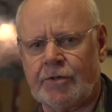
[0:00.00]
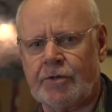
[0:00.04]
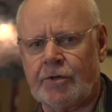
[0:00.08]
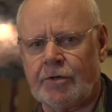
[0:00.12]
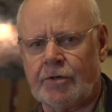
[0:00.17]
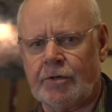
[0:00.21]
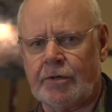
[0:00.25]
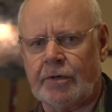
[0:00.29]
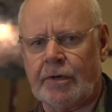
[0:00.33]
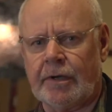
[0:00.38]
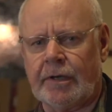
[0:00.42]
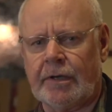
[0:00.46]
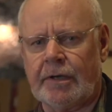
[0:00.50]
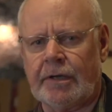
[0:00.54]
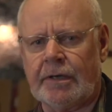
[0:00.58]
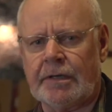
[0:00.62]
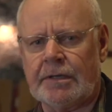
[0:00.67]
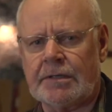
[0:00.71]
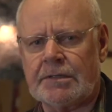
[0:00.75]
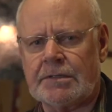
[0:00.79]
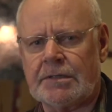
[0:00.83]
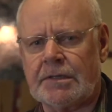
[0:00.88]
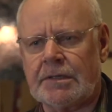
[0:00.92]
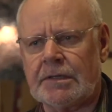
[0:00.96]
her,
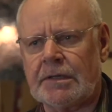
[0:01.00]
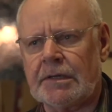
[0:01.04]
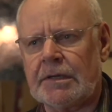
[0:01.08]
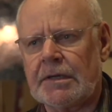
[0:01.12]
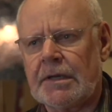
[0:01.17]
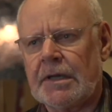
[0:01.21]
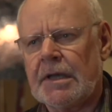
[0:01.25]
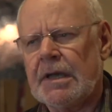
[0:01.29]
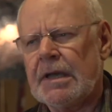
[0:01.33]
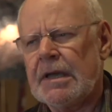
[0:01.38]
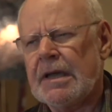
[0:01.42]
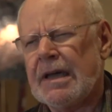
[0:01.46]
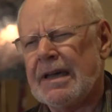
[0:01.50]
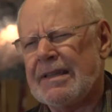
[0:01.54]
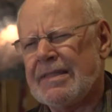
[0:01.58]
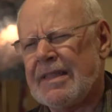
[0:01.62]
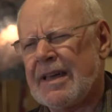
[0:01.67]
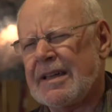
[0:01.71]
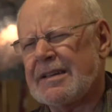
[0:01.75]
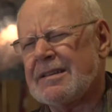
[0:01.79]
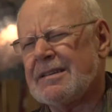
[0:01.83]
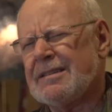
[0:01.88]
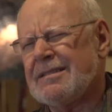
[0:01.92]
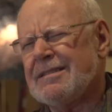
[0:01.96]
and uh, and
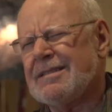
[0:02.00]
that